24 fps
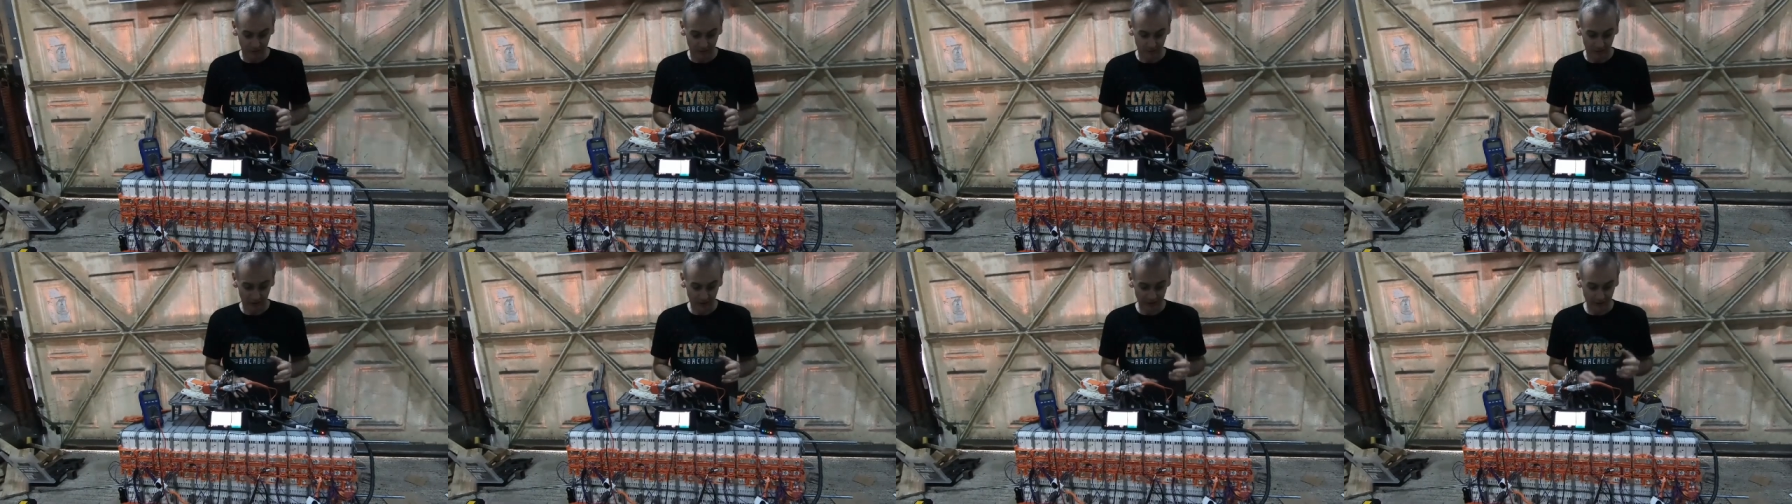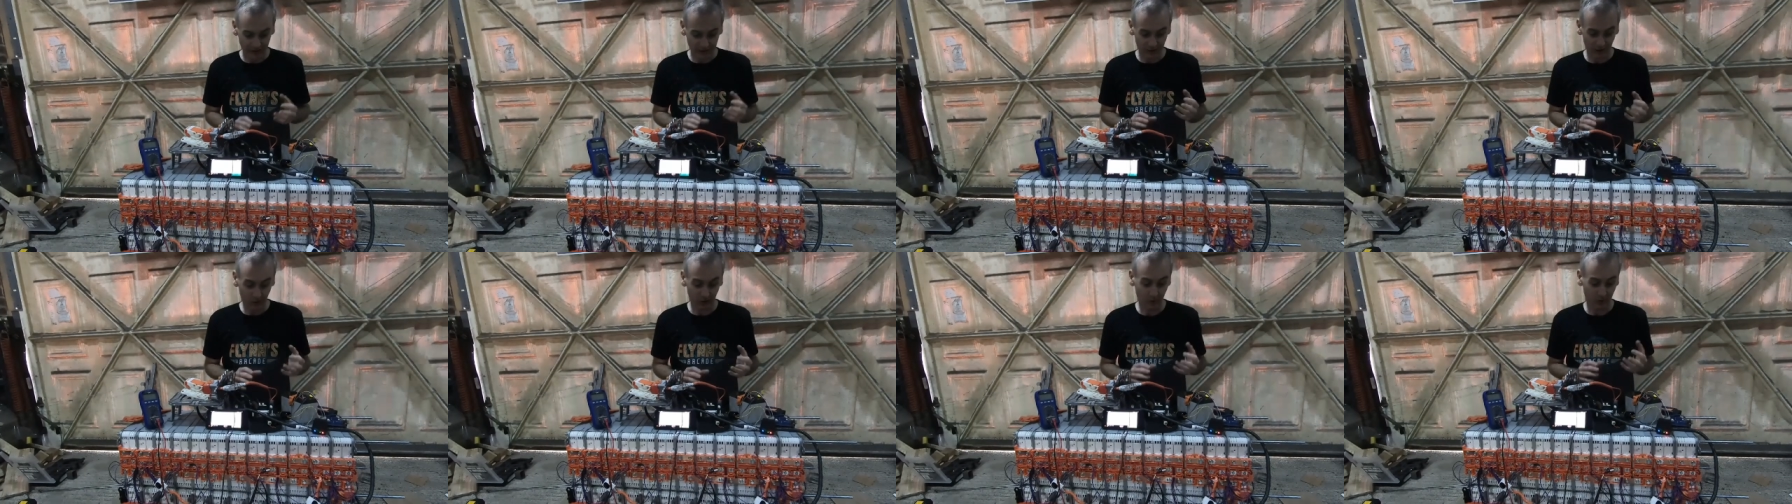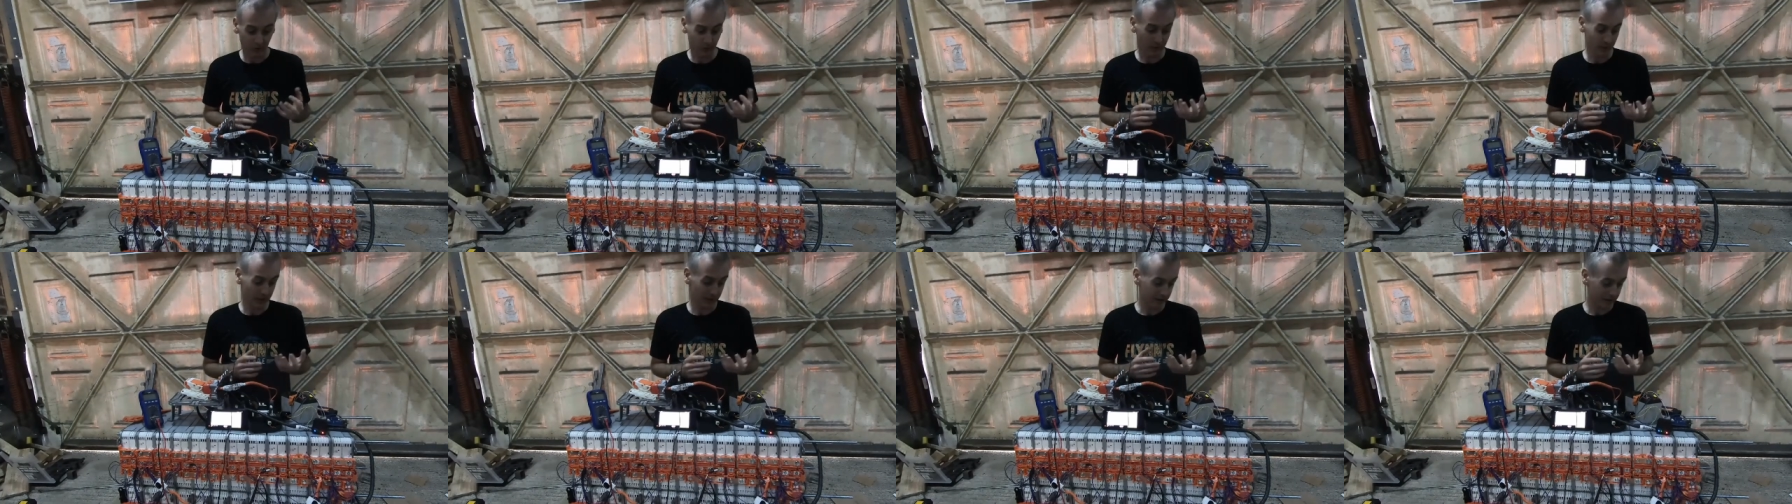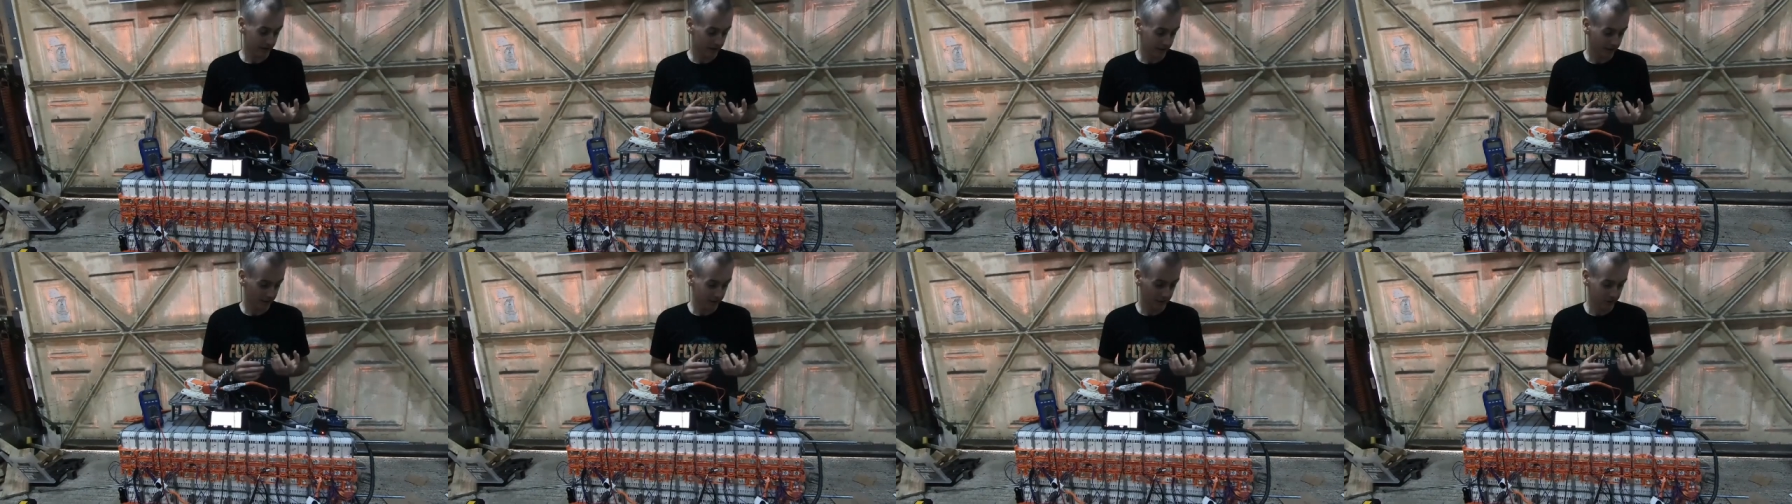and I know
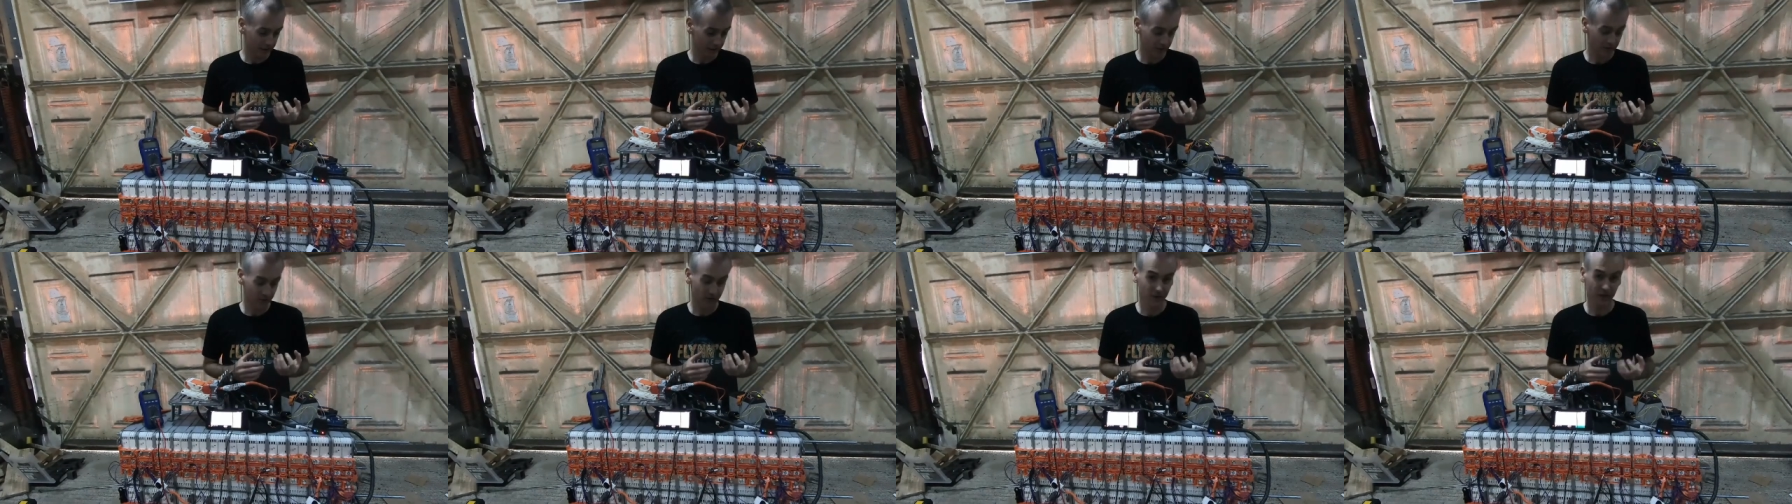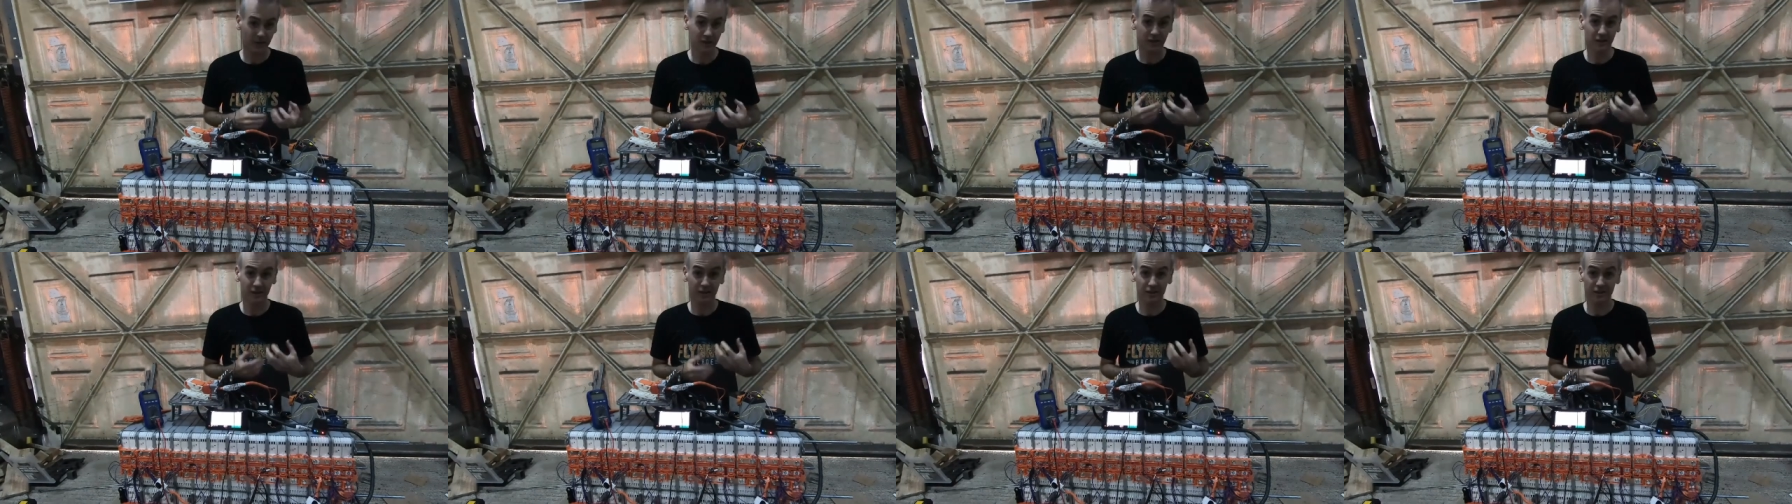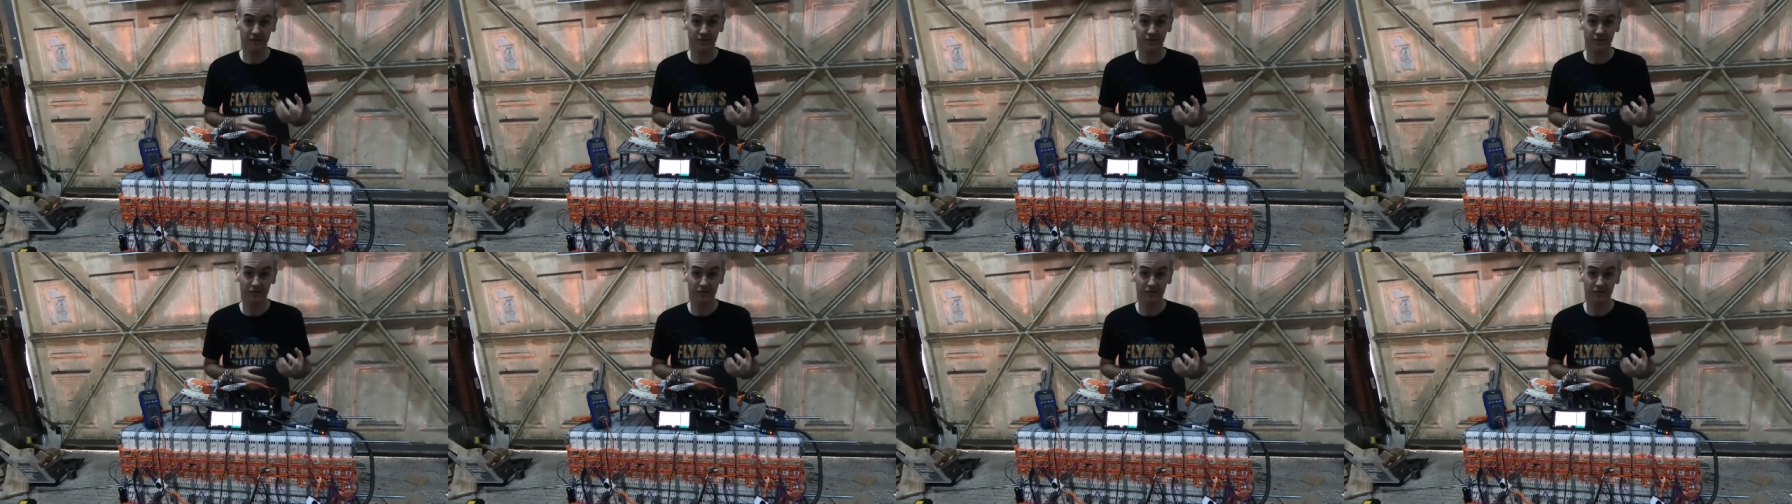where things like the